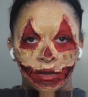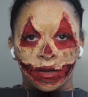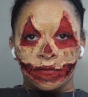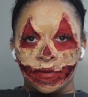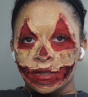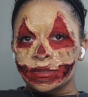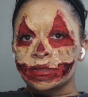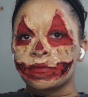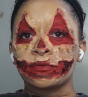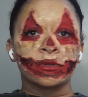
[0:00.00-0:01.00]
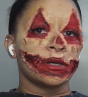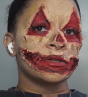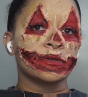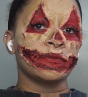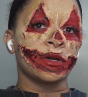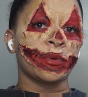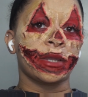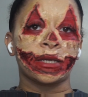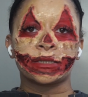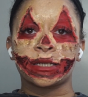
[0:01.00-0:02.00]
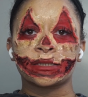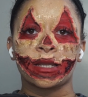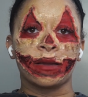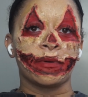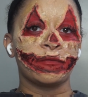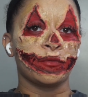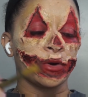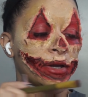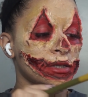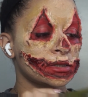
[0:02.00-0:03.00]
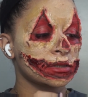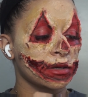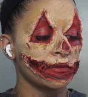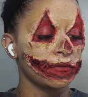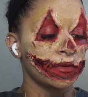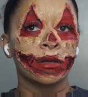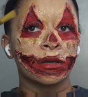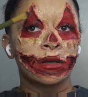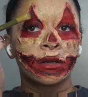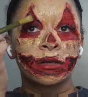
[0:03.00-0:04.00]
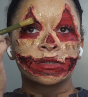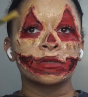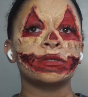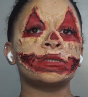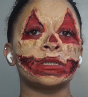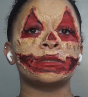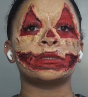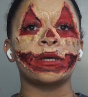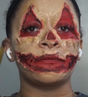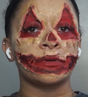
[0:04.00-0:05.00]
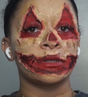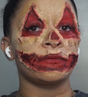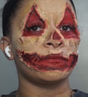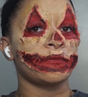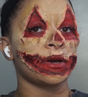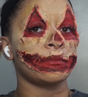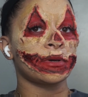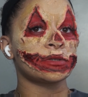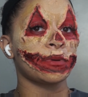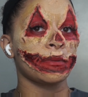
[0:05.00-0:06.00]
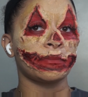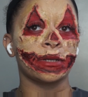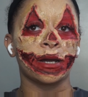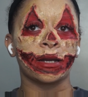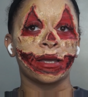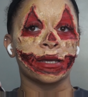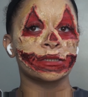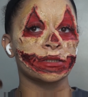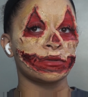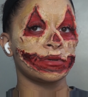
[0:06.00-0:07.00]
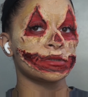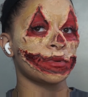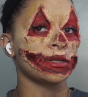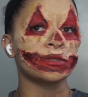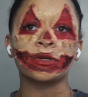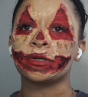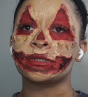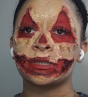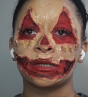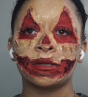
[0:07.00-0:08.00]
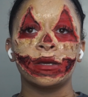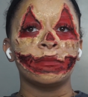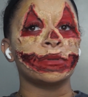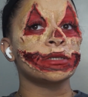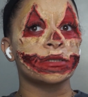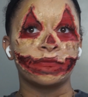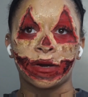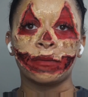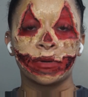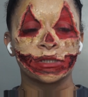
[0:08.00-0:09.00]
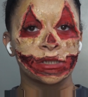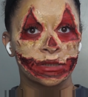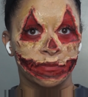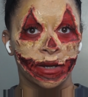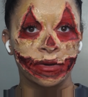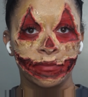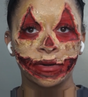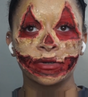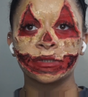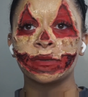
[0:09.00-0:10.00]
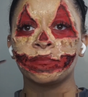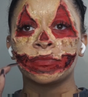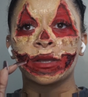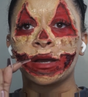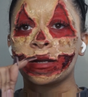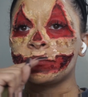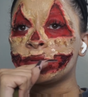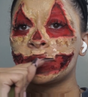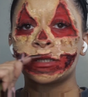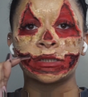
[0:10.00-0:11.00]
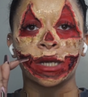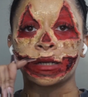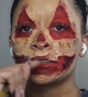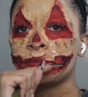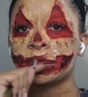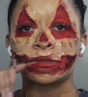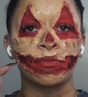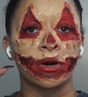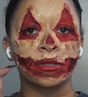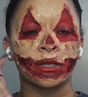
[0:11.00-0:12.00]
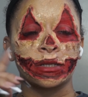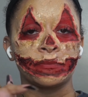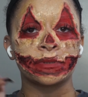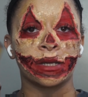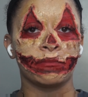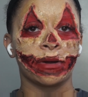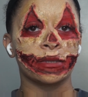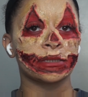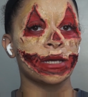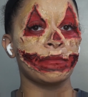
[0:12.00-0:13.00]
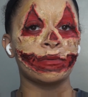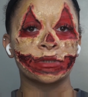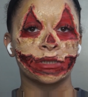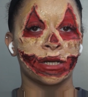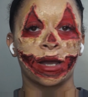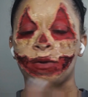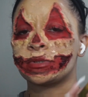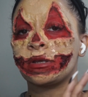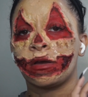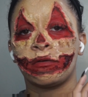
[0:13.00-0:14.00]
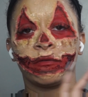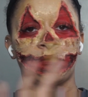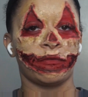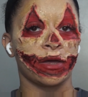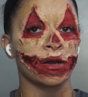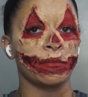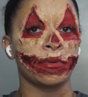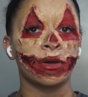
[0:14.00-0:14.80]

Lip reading: I've added several layers of liquid latex to like my forehead and stuff. So this is definitely very much probably not going to execute as well as hers did, but this is very much inspired by hers. I completely jacked up this part of the lips, and by the time I was done, I was fed up.